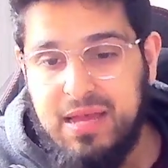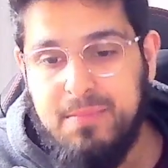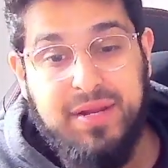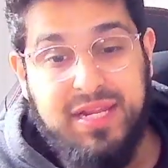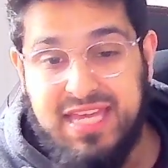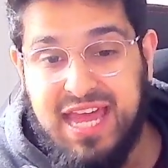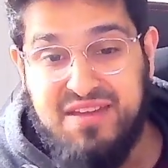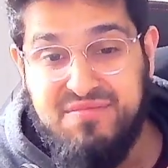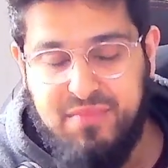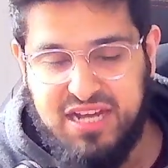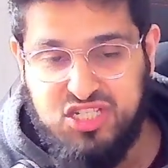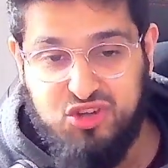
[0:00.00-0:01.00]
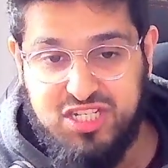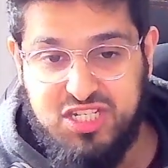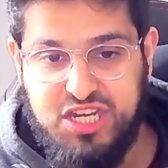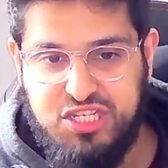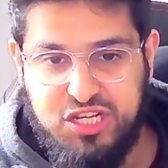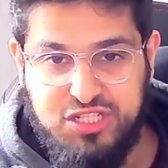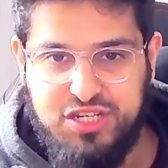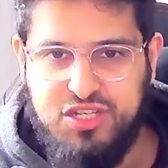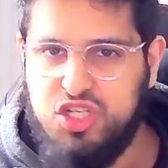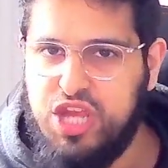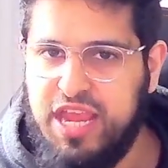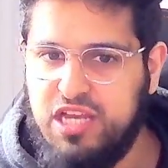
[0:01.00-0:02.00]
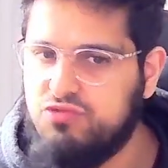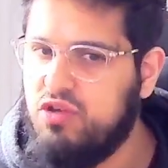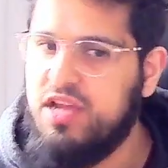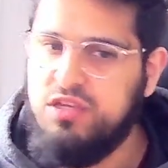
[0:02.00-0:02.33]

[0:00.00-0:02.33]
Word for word: But again, my strategy doesn't change right?